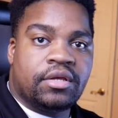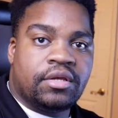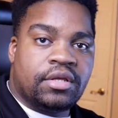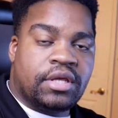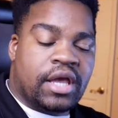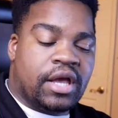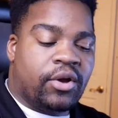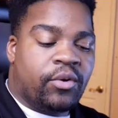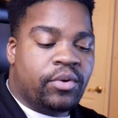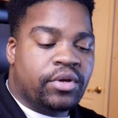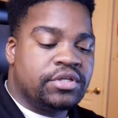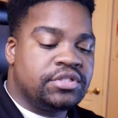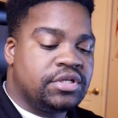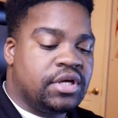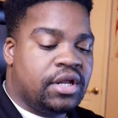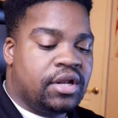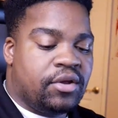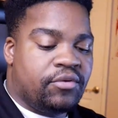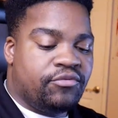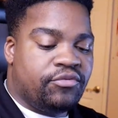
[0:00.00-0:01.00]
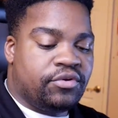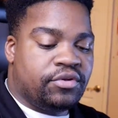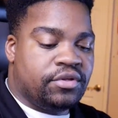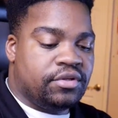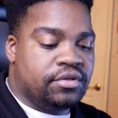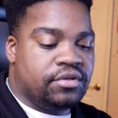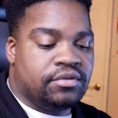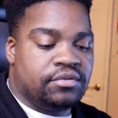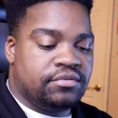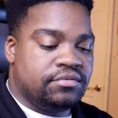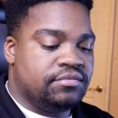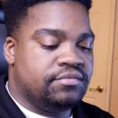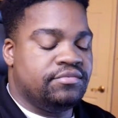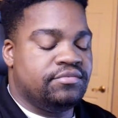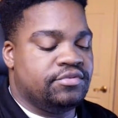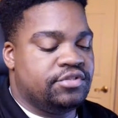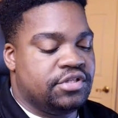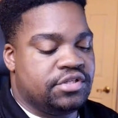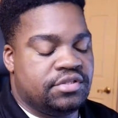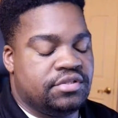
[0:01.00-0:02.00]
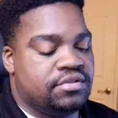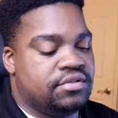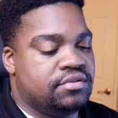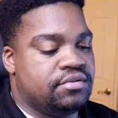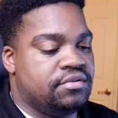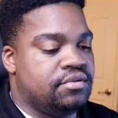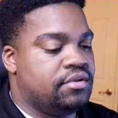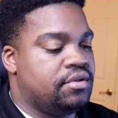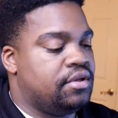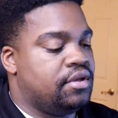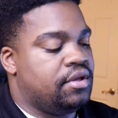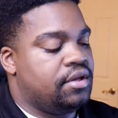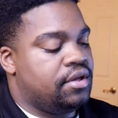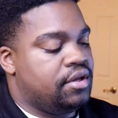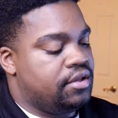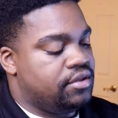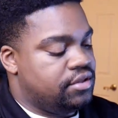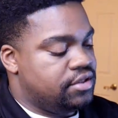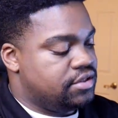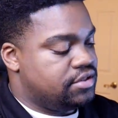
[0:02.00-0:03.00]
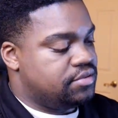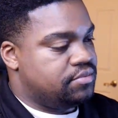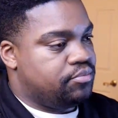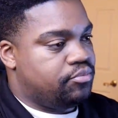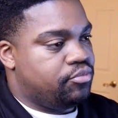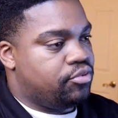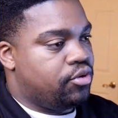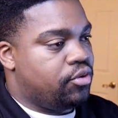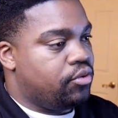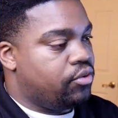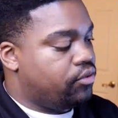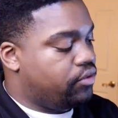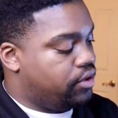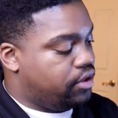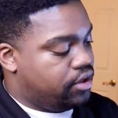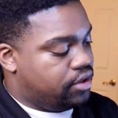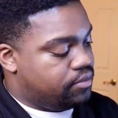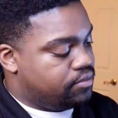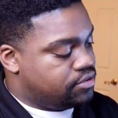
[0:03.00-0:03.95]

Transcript: yeah, quick shout out for the just this program.